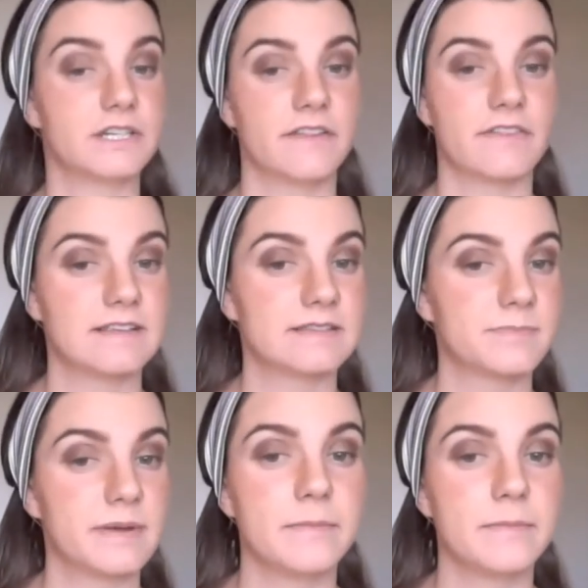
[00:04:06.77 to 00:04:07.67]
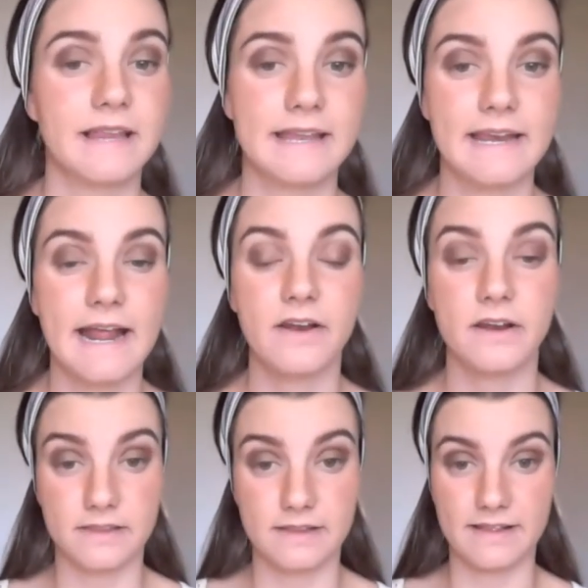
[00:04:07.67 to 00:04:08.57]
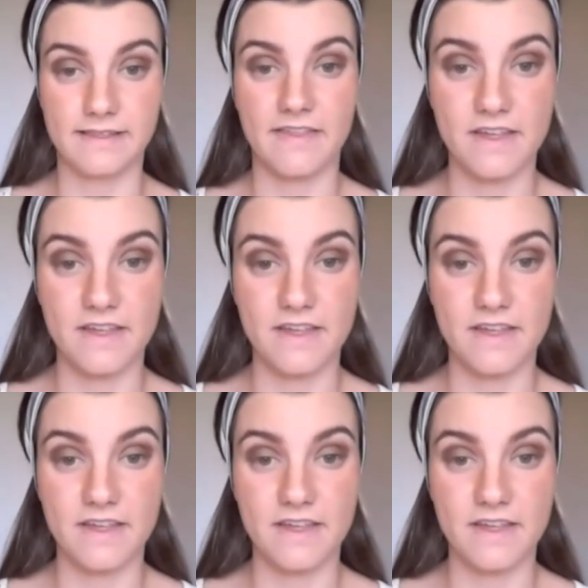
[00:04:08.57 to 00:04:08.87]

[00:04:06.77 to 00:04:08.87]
nothing's being blended out, nothing like that.